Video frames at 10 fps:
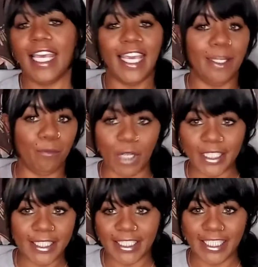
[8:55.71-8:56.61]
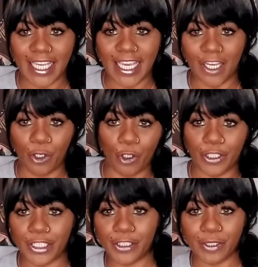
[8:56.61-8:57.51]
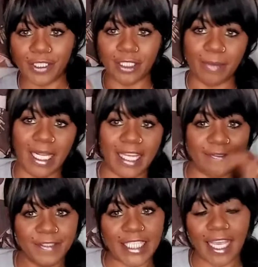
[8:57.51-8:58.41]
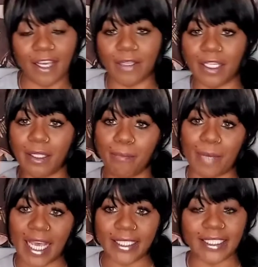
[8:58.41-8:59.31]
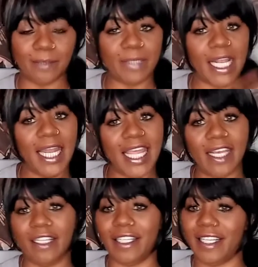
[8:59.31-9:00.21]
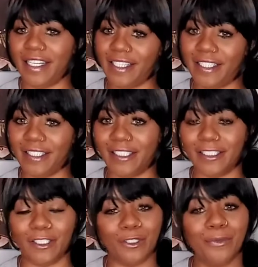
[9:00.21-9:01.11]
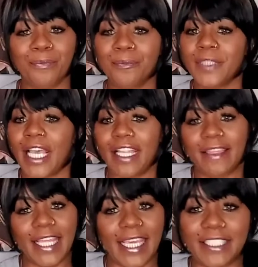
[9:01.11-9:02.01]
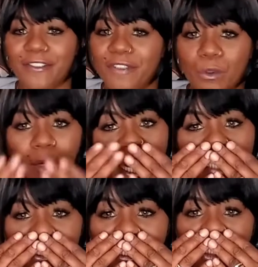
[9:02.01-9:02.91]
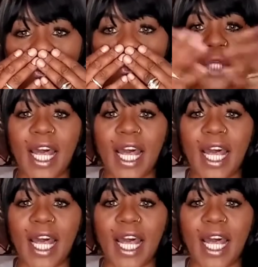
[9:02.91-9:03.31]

and once again all descriptions will be left down in the box below thanks for watching